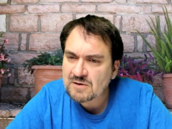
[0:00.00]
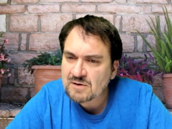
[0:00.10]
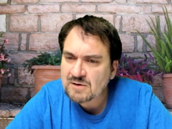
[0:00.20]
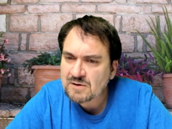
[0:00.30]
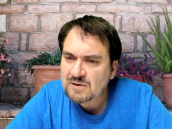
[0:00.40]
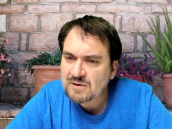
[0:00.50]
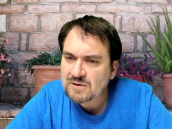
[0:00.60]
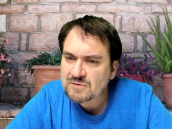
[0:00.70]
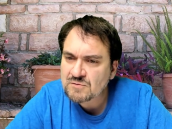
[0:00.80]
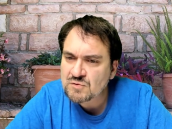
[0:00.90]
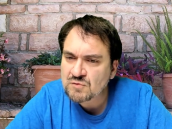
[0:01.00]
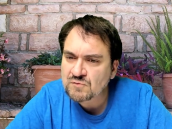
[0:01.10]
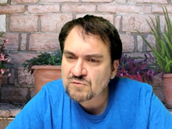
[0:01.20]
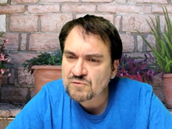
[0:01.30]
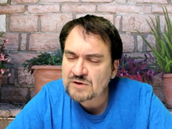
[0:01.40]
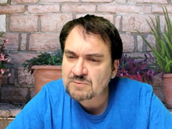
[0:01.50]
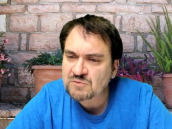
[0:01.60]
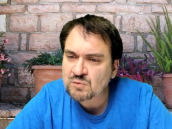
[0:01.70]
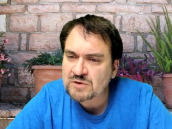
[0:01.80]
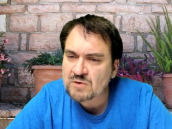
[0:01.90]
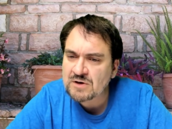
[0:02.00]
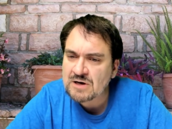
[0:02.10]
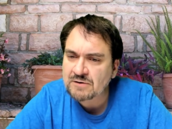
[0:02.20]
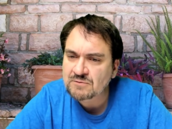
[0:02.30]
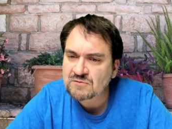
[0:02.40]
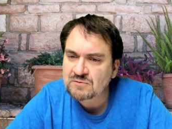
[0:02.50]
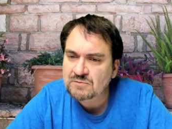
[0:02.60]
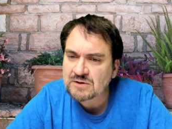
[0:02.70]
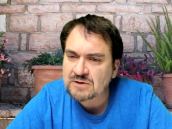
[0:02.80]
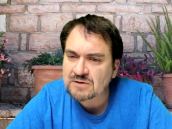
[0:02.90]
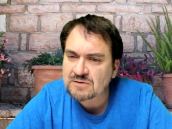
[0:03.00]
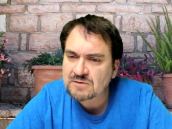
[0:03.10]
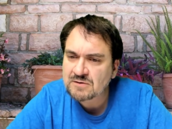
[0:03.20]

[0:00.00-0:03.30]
Uh, New Freedom 21, how are you doing?